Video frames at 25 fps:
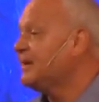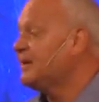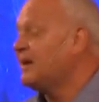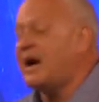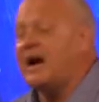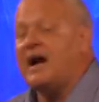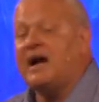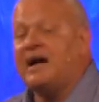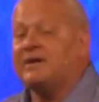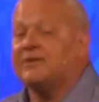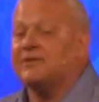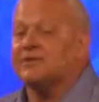
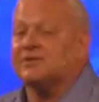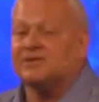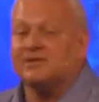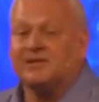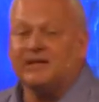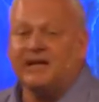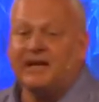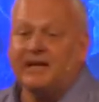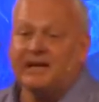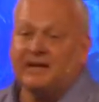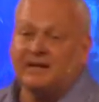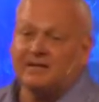I
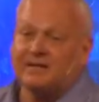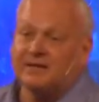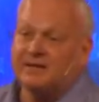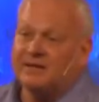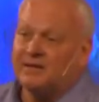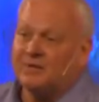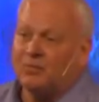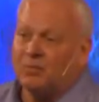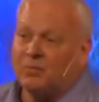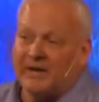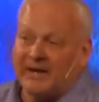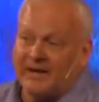understand
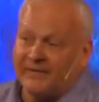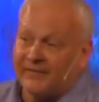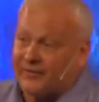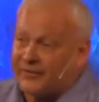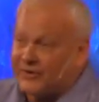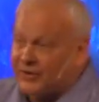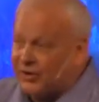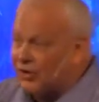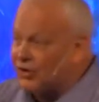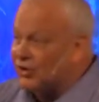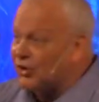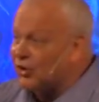whenever
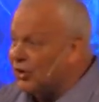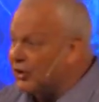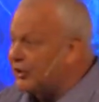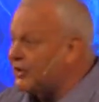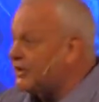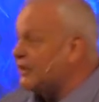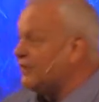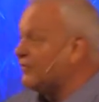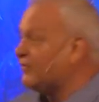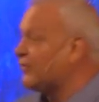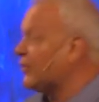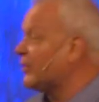you're
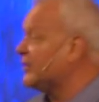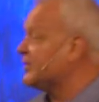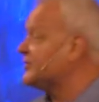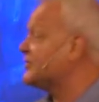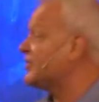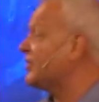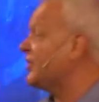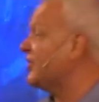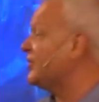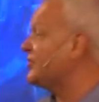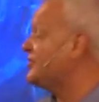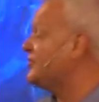looking for a
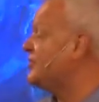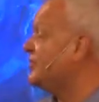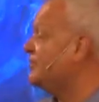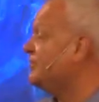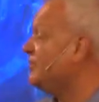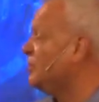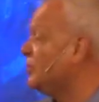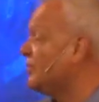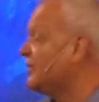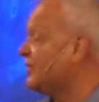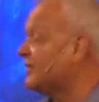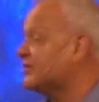church, you
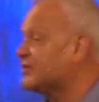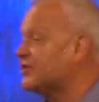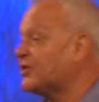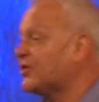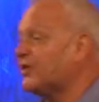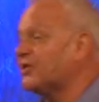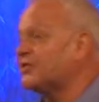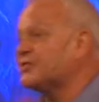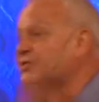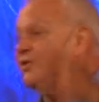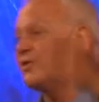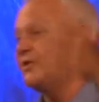move a
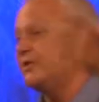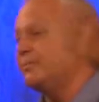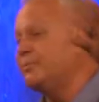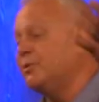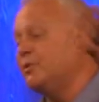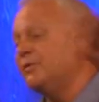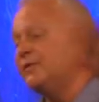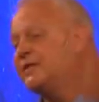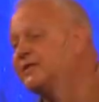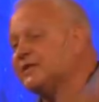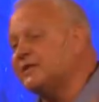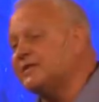church or you
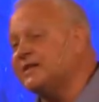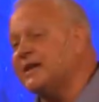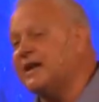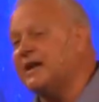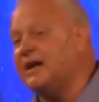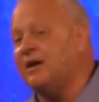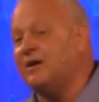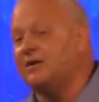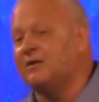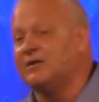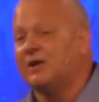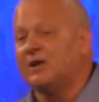move into
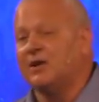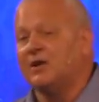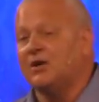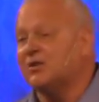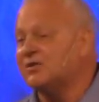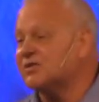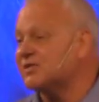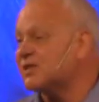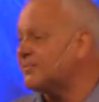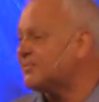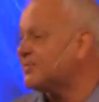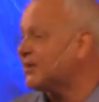town or
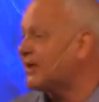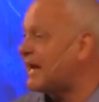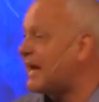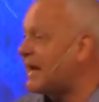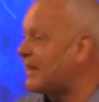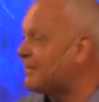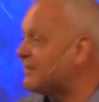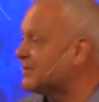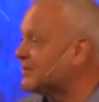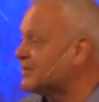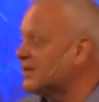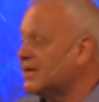something
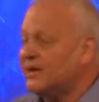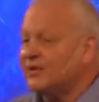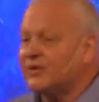happens,